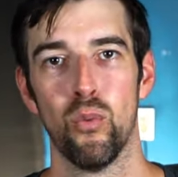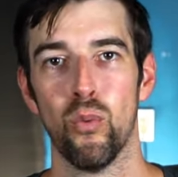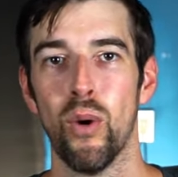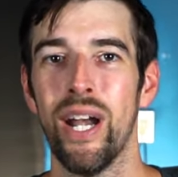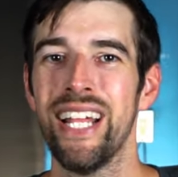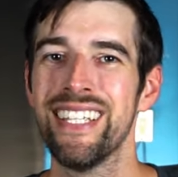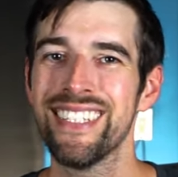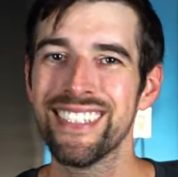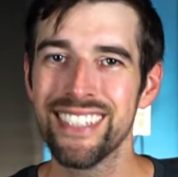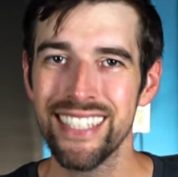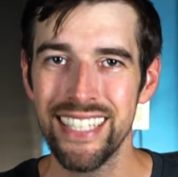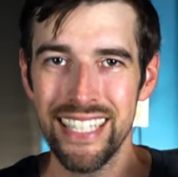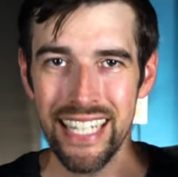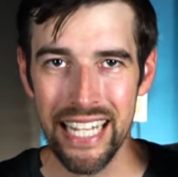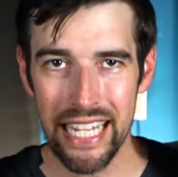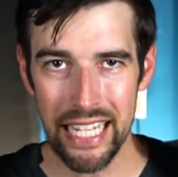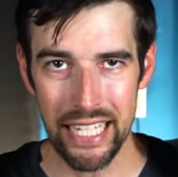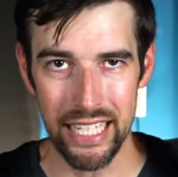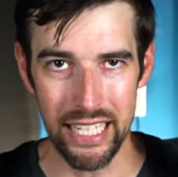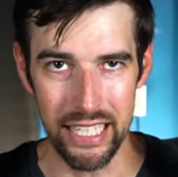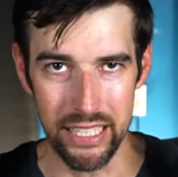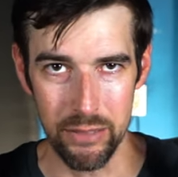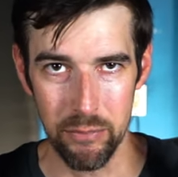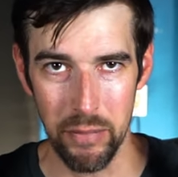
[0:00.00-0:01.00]

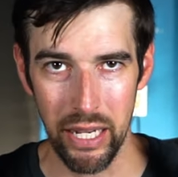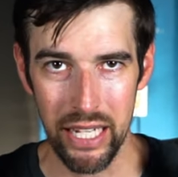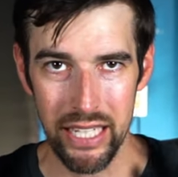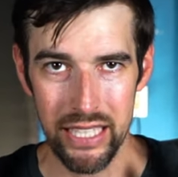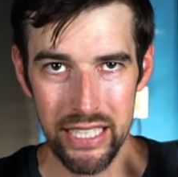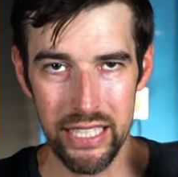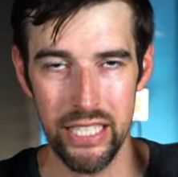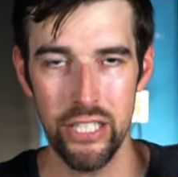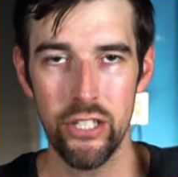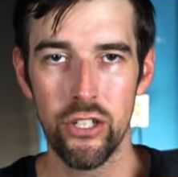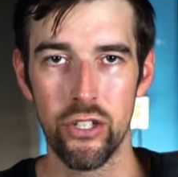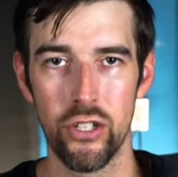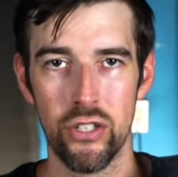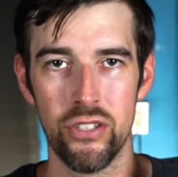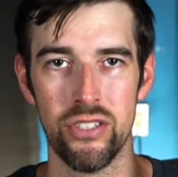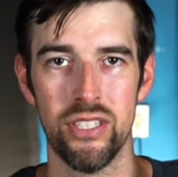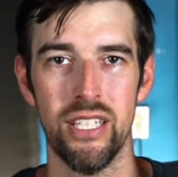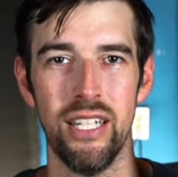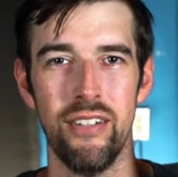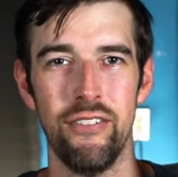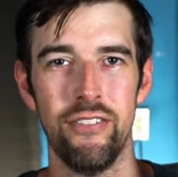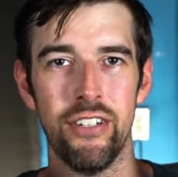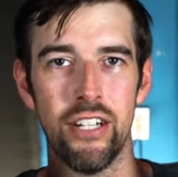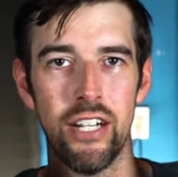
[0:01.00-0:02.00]
resonating my ears
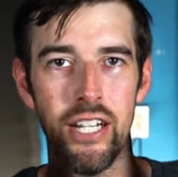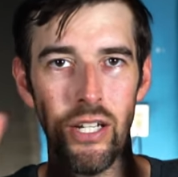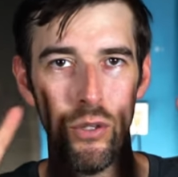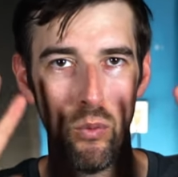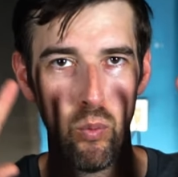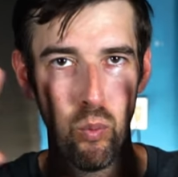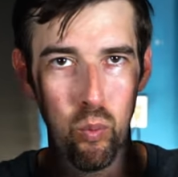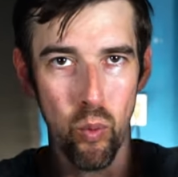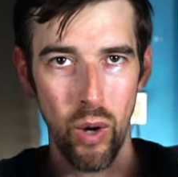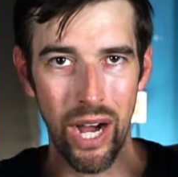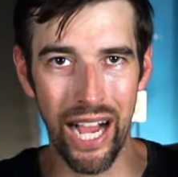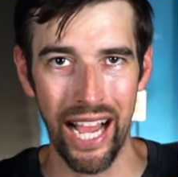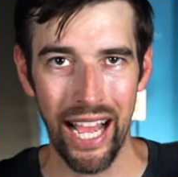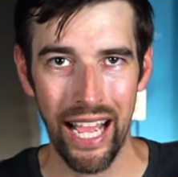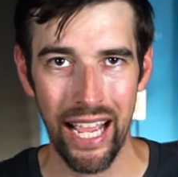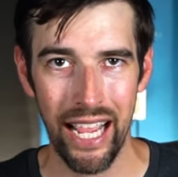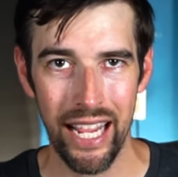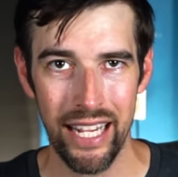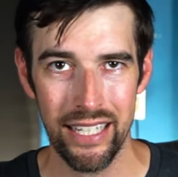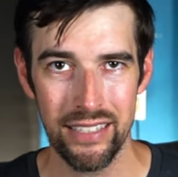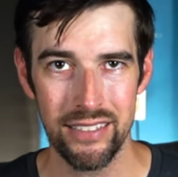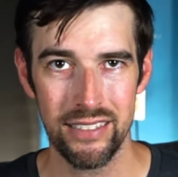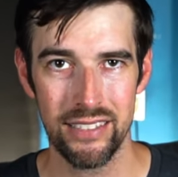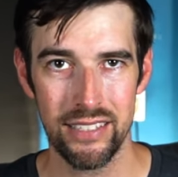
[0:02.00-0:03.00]
in a very
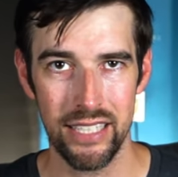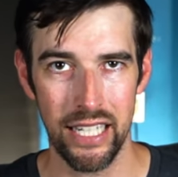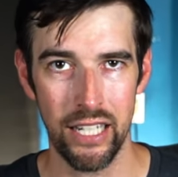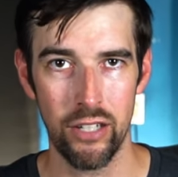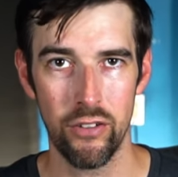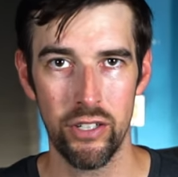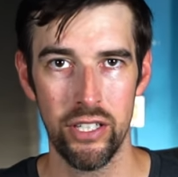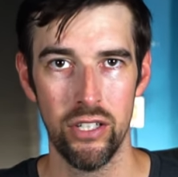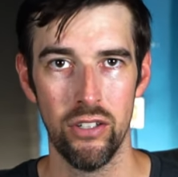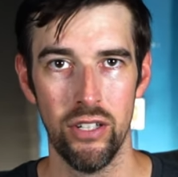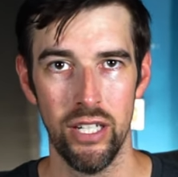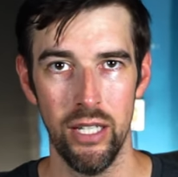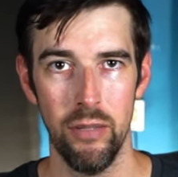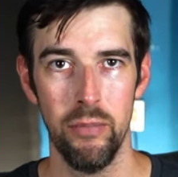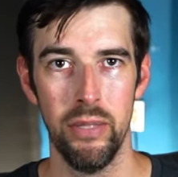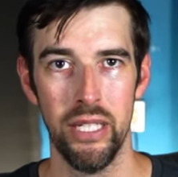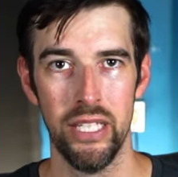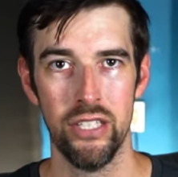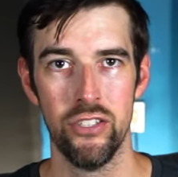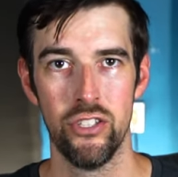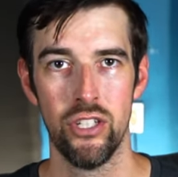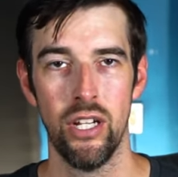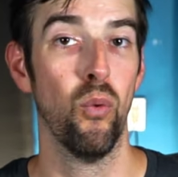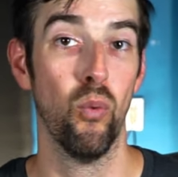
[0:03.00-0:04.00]
wide stereo
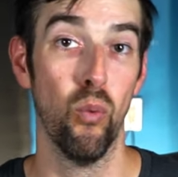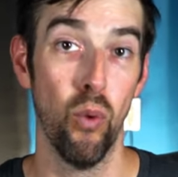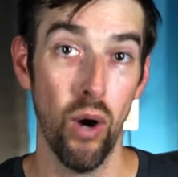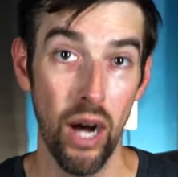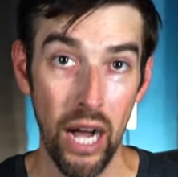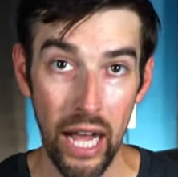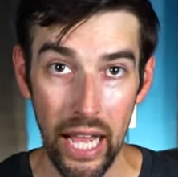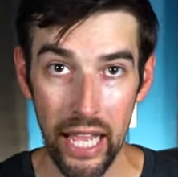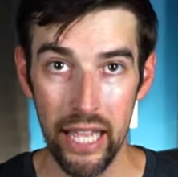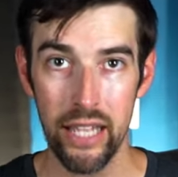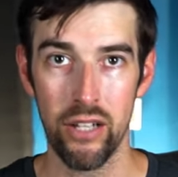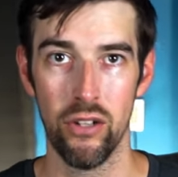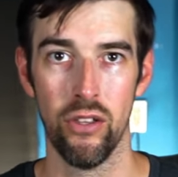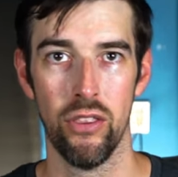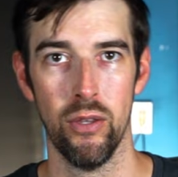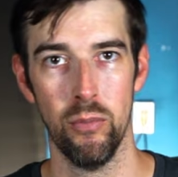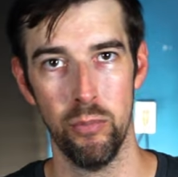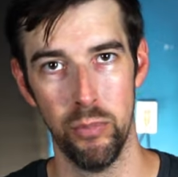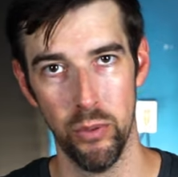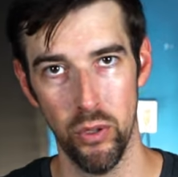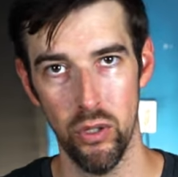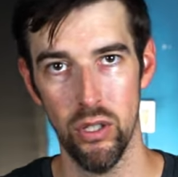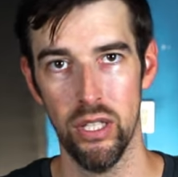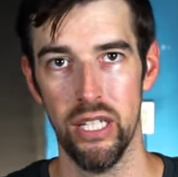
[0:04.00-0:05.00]
image while the
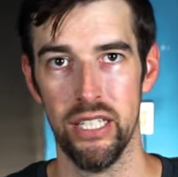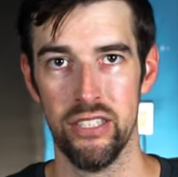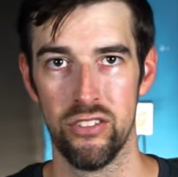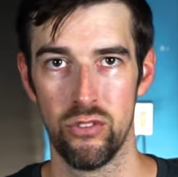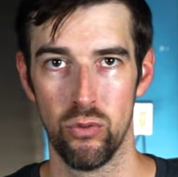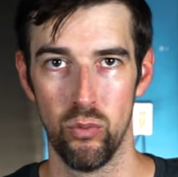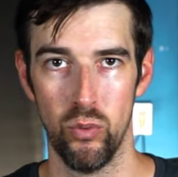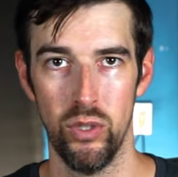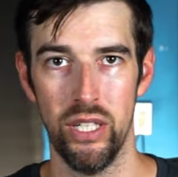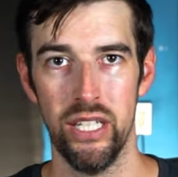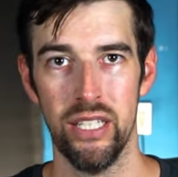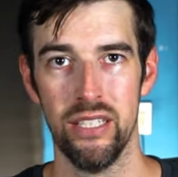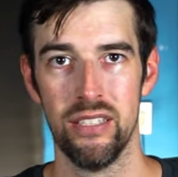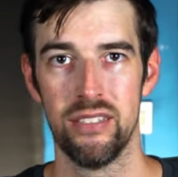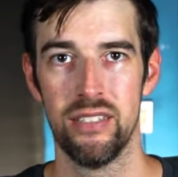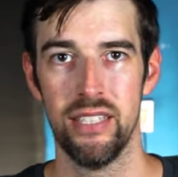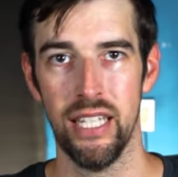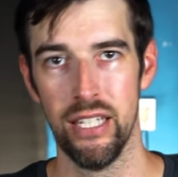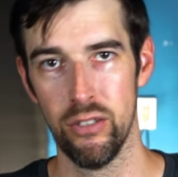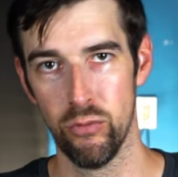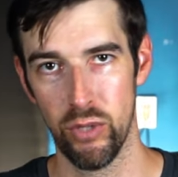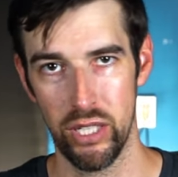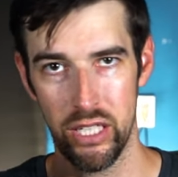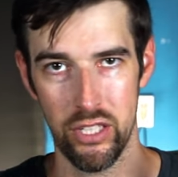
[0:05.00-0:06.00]
bullets whizzed
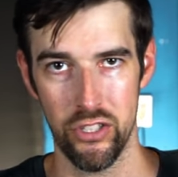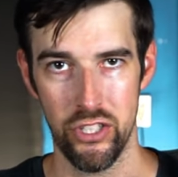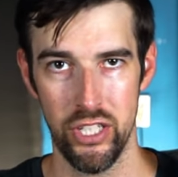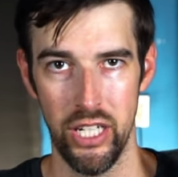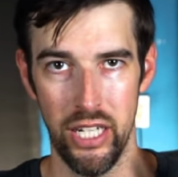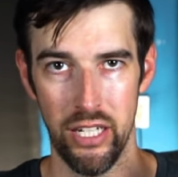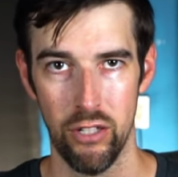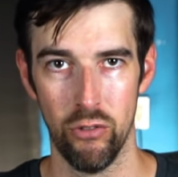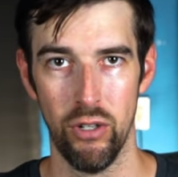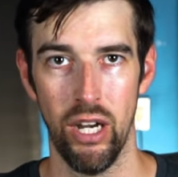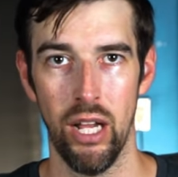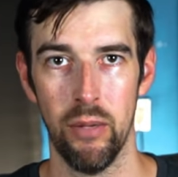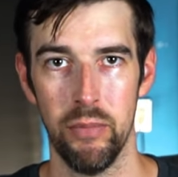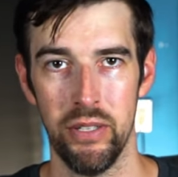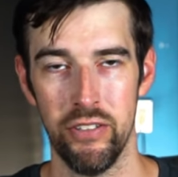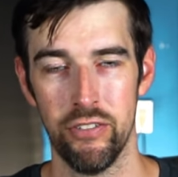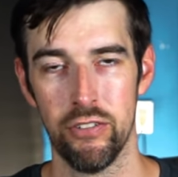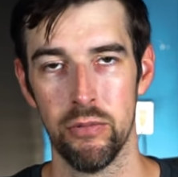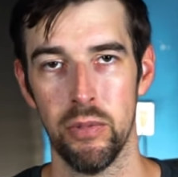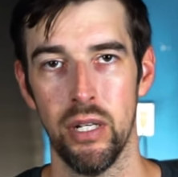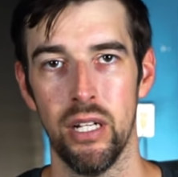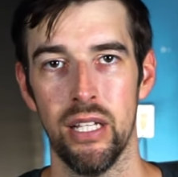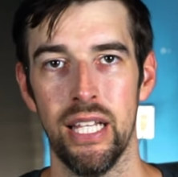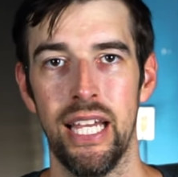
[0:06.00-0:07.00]
and ricocheted around me
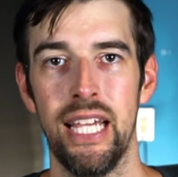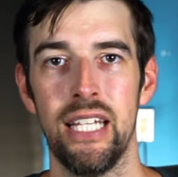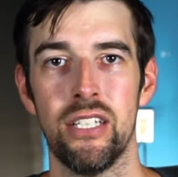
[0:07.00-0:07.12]
from all